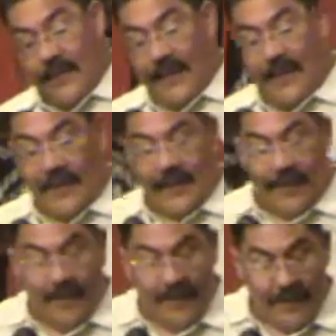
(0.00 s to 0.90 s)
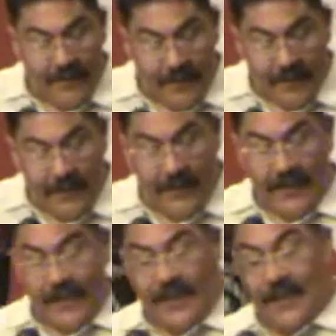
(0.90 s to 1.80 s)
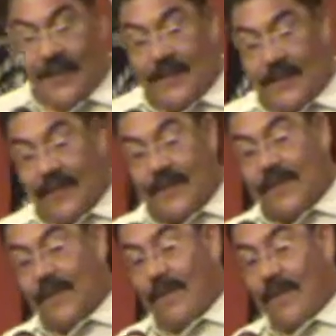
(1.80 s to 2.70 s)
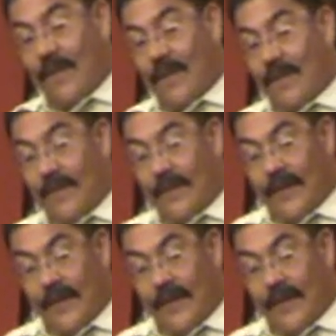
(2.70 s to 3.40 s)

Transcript: it, it, uh, initiations or no